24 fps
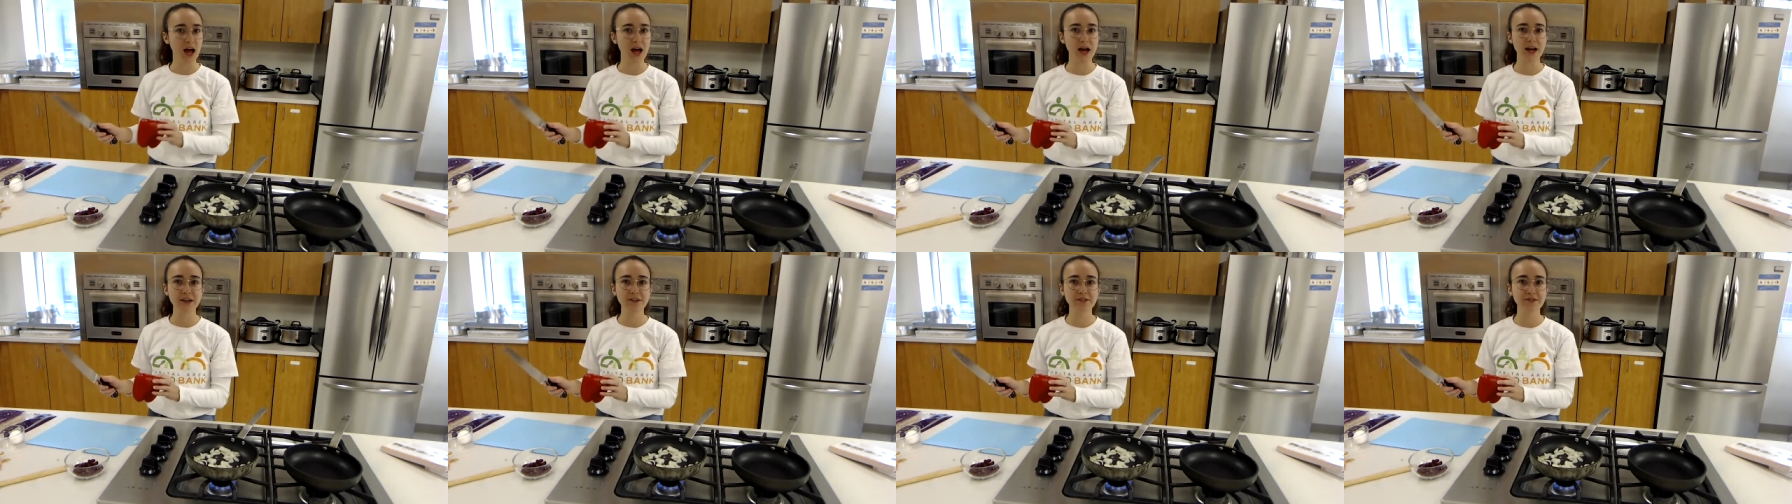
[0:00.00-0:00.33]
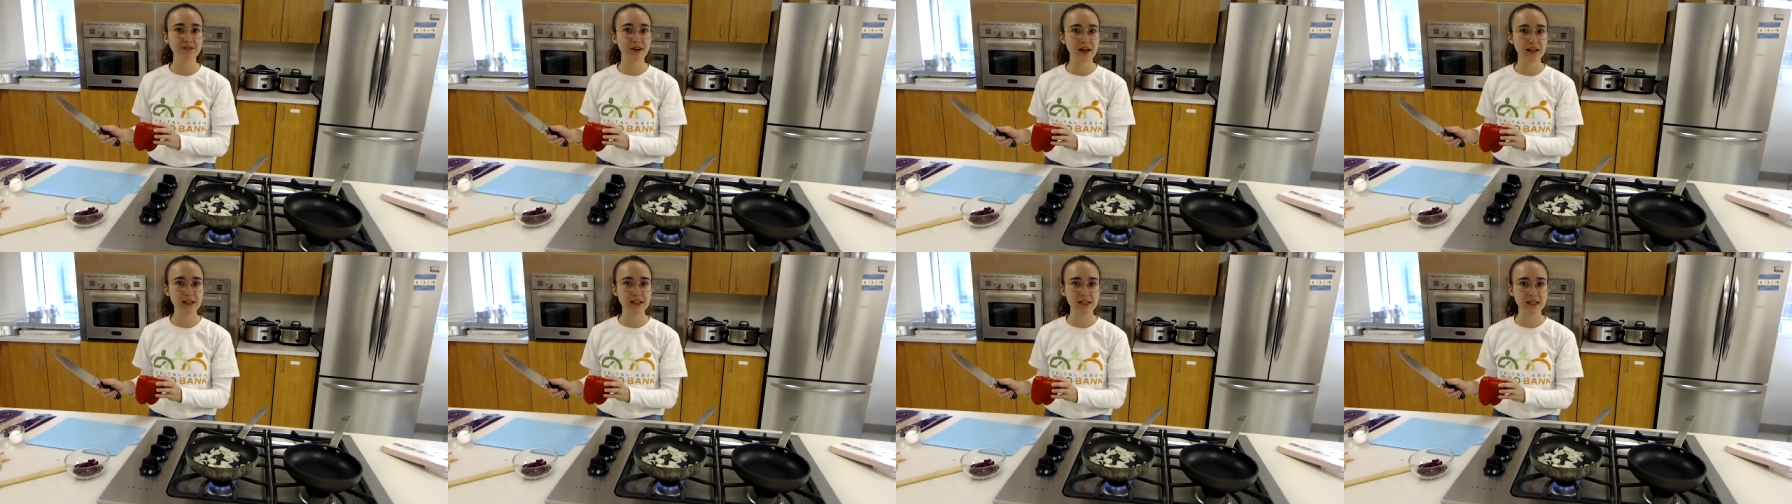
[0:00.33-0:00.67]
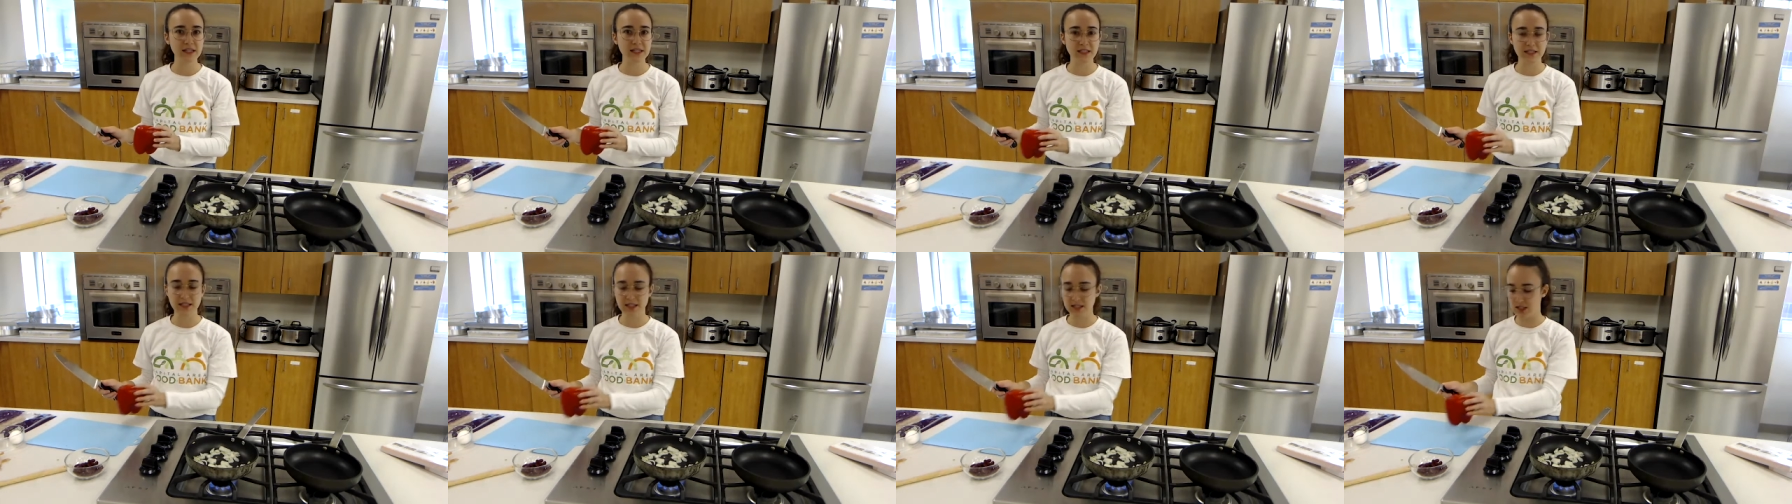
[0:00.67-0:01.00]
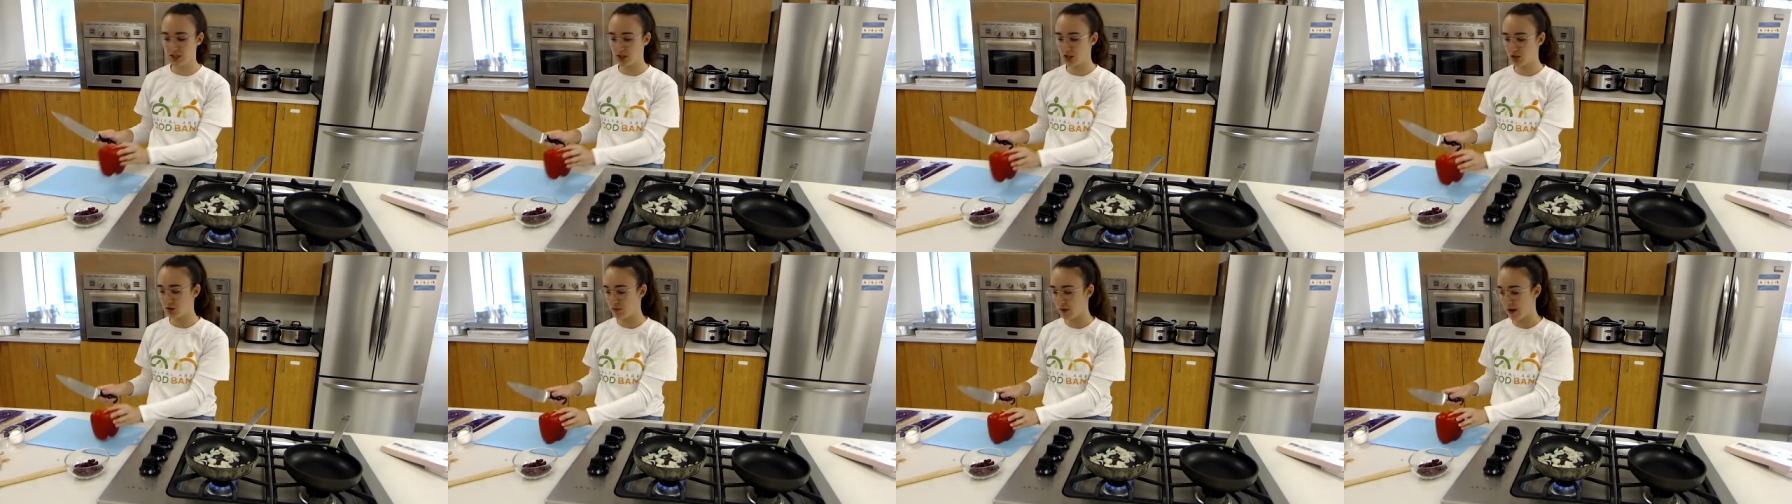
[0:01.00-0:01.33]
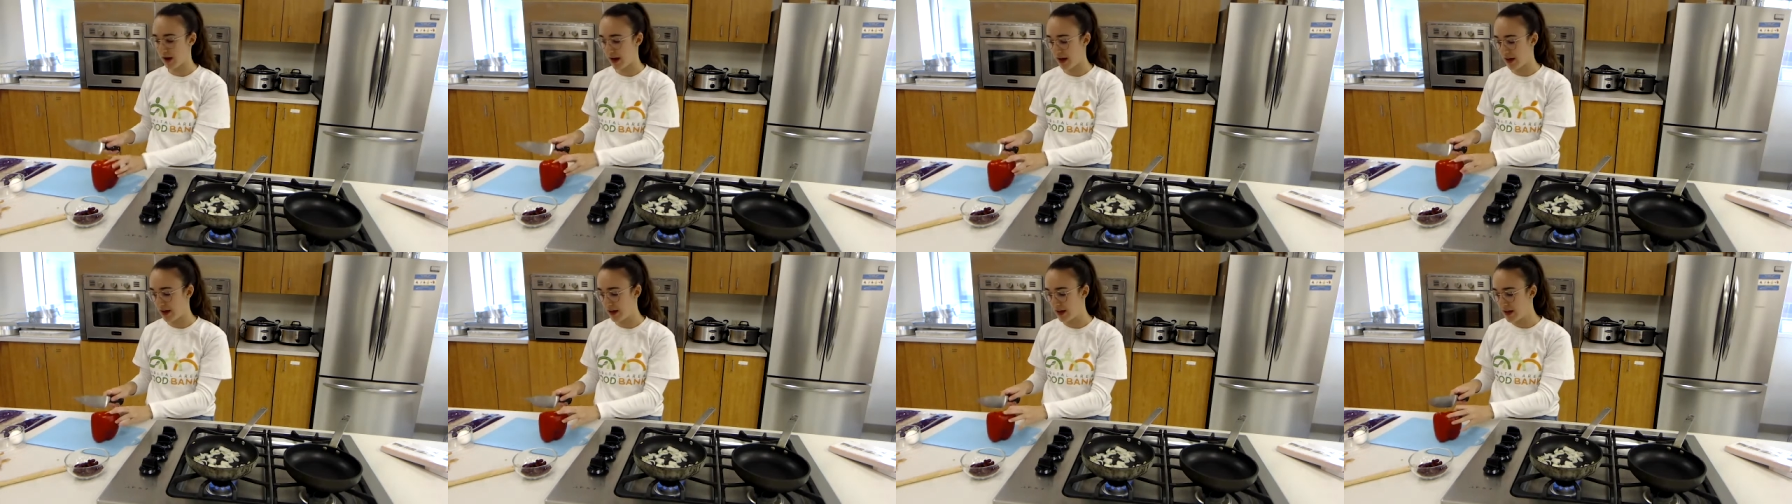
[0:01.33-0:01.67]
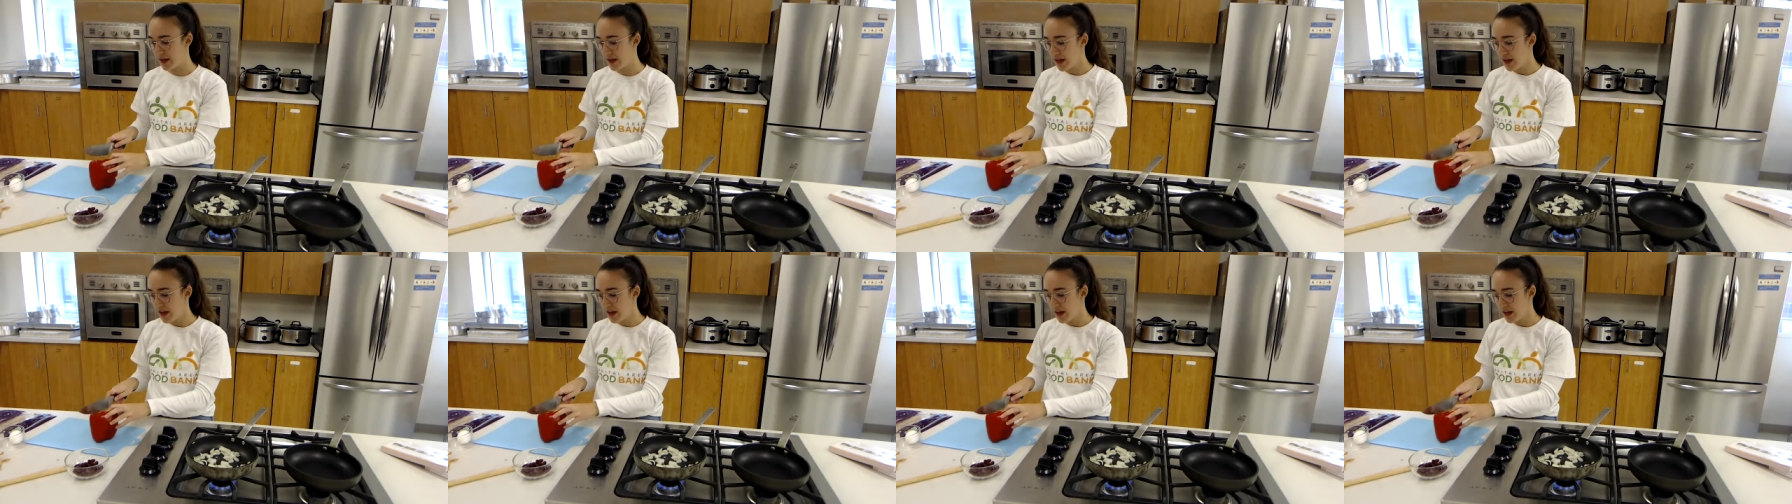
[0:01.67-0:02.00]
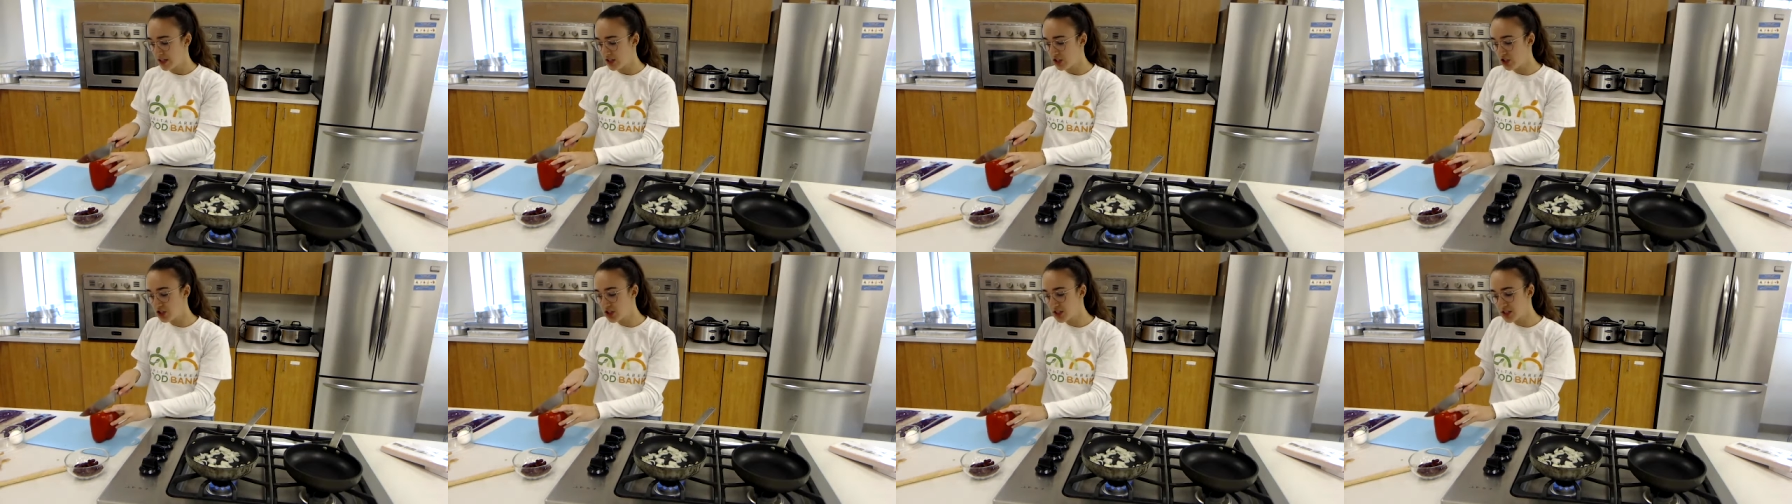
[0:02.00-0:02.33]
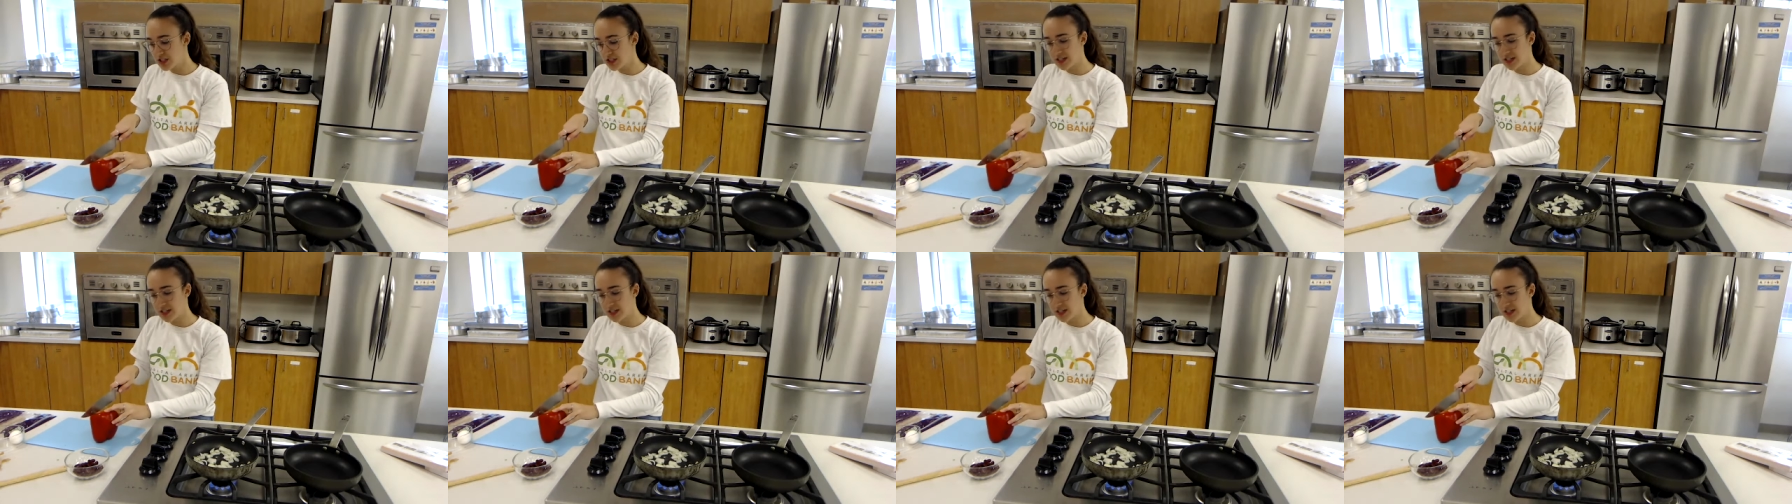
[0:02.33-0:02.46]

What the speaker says: I find the easiest way, is just